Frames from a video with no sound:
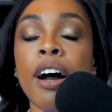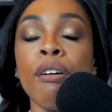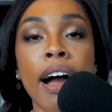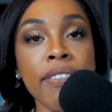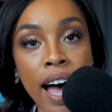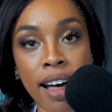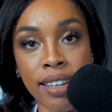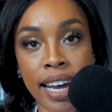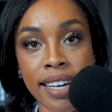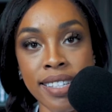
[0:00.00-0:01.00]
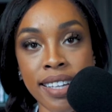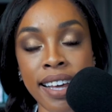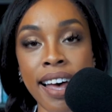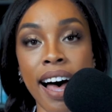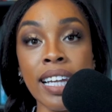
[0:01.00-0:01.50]
around the holidays,
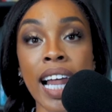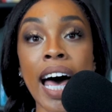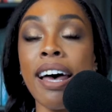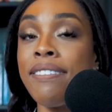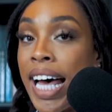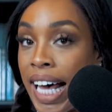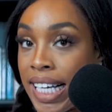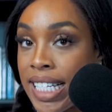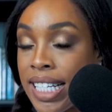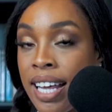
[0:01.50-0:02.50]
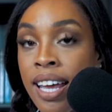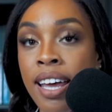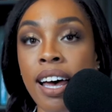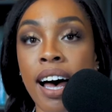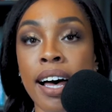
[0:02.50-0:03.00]
a lot of us
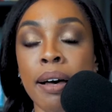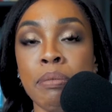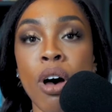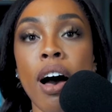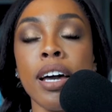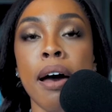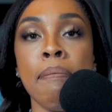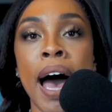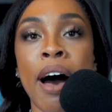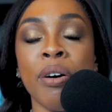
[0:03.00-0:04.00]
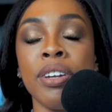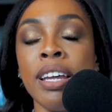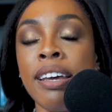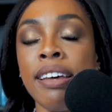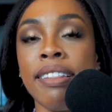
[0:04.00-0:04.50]
talk about
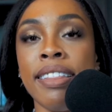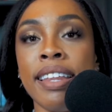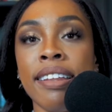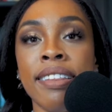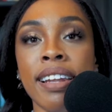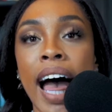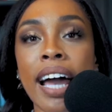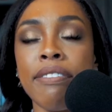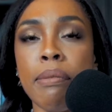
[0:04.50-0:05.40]
the lack of